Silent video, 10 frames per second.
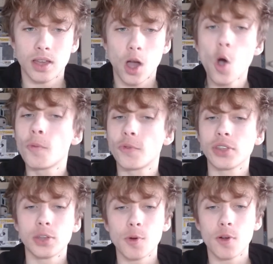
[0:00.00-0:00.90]

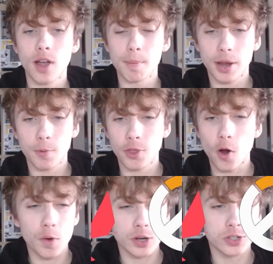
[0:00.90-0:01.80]
Hopefully it will come back with
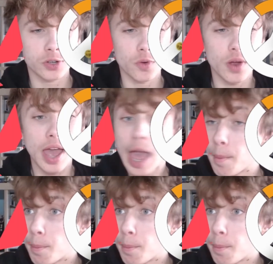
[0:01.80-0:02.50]
Overwatch 2 and